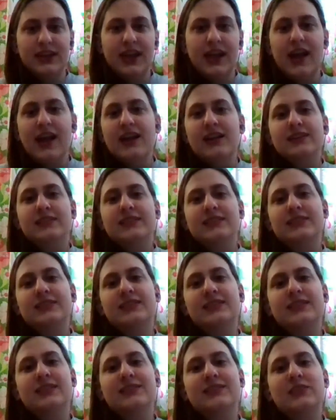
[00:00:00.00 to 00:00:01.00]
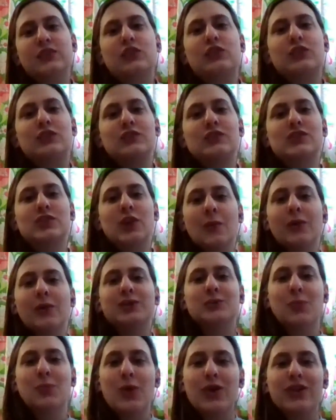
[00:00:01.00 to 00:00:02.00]
And so
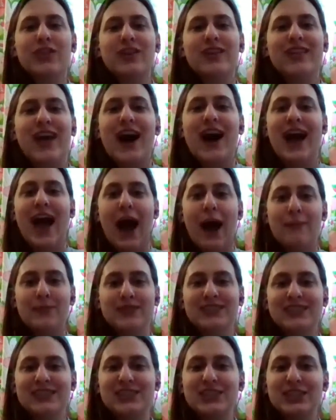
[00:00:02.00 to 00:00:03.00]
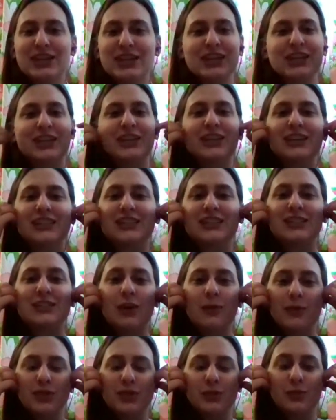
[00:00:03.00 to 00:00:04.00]
much more than that happens to her. It's
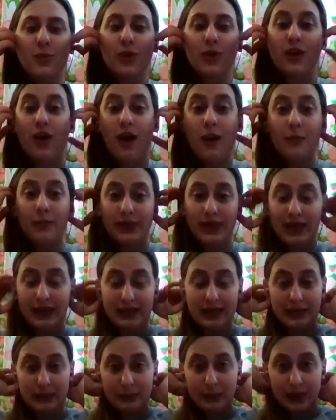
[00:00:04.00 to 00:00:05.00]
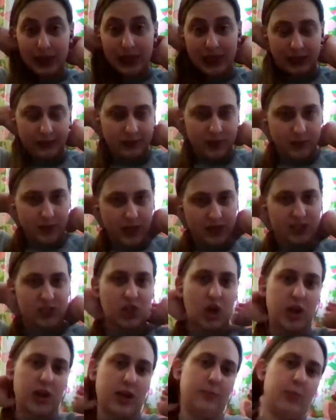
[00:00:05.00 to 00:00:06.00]
so much more complicated, but it gives me a
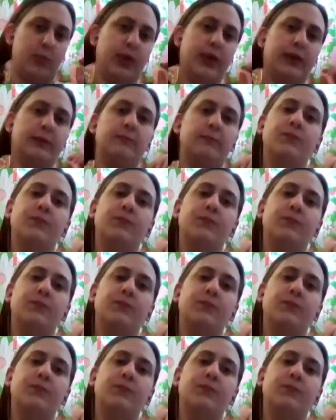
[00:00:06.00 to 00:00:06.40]
starting point.